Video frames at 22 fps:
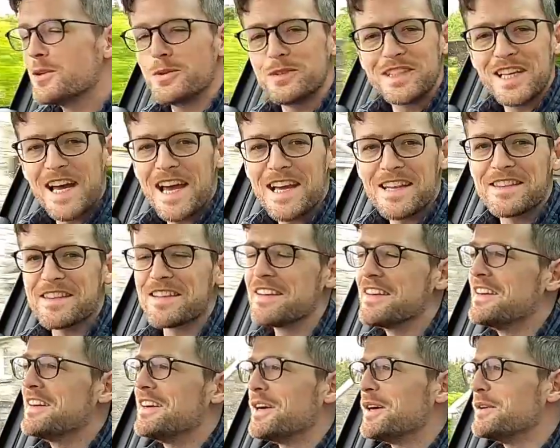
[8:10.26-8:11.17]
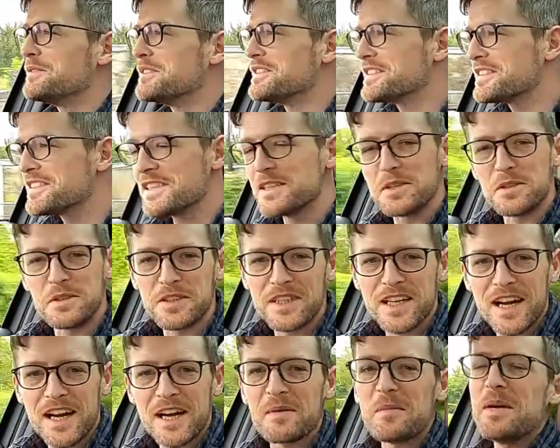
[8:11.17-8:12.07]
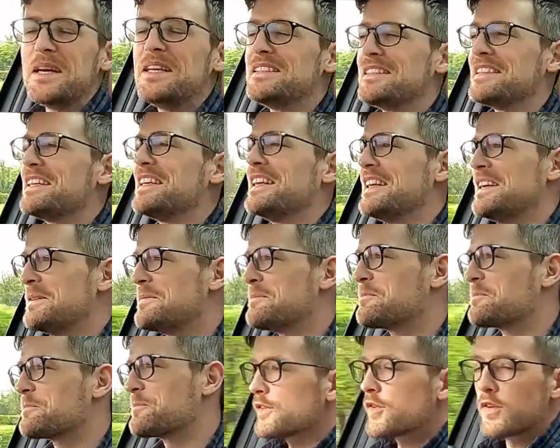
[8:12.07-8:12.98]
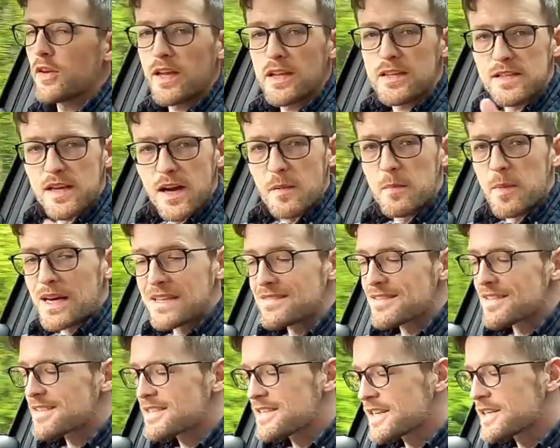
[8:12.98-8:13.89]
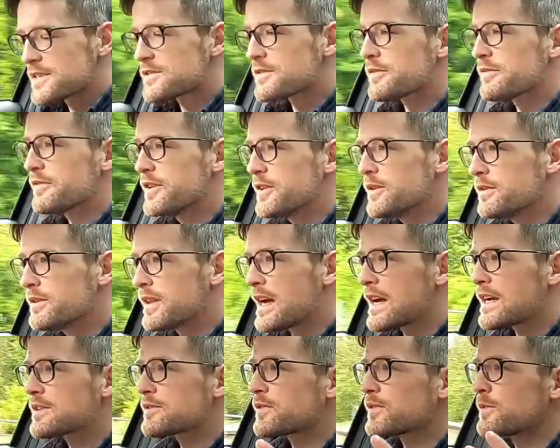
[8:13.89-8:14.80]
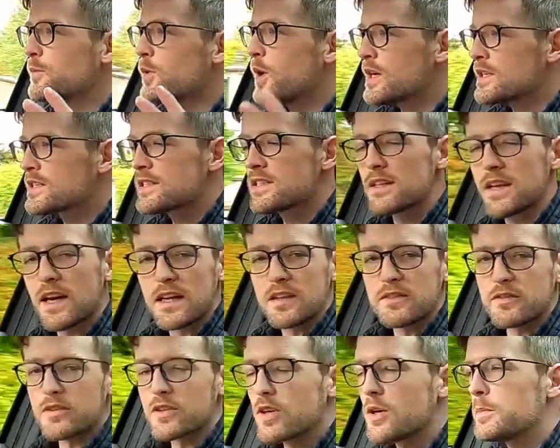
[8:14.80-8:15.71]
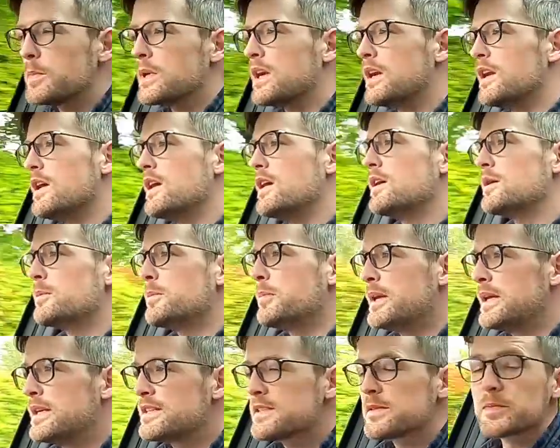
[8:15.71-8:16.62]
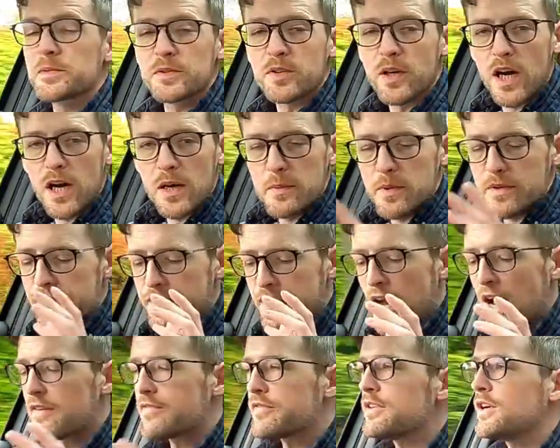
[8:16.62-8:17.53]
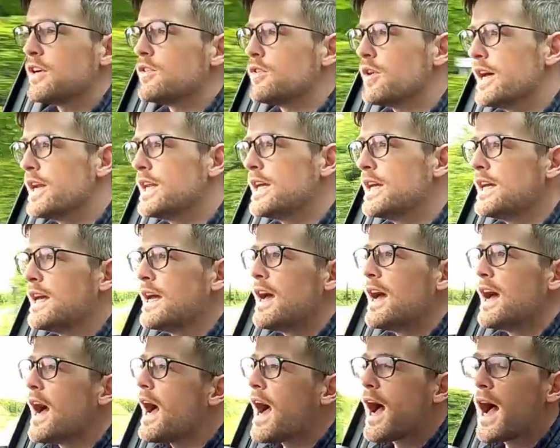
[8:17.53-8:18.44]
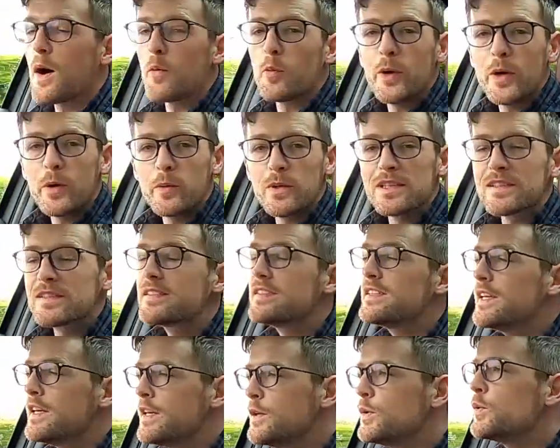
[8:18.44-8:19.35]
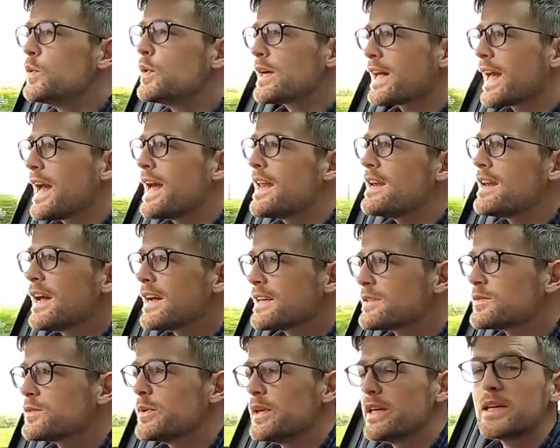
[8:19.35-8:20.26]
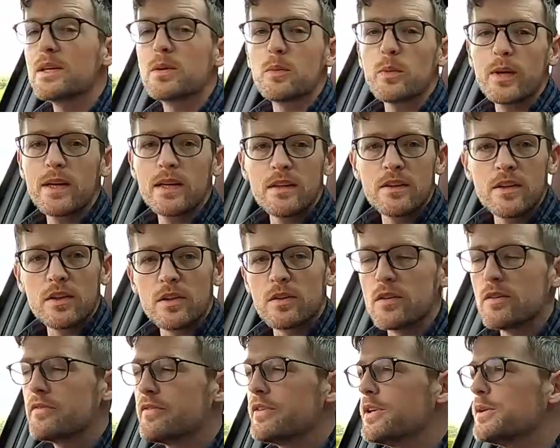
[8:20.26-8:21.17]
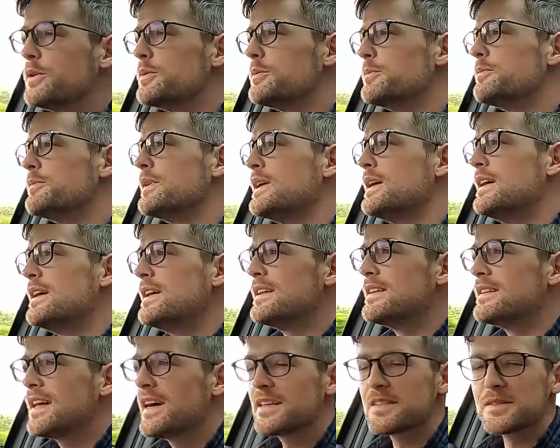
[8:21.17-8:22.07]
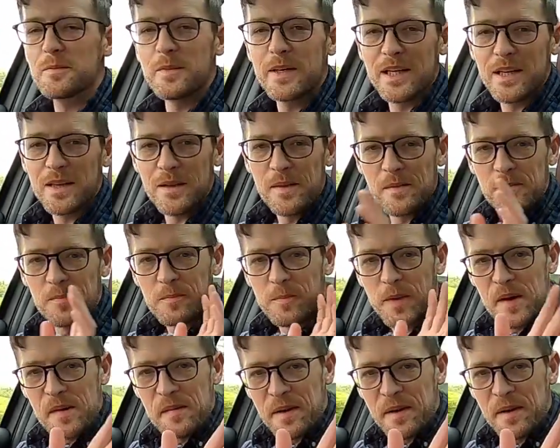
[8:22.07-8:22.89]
death of the saloon car, basically. So that's our Mazda 6 review. Thanks for watching, thanks for coming along. Please subscribe if you haven't already, and we will see you again next week with another review. Thanks a mil. Bye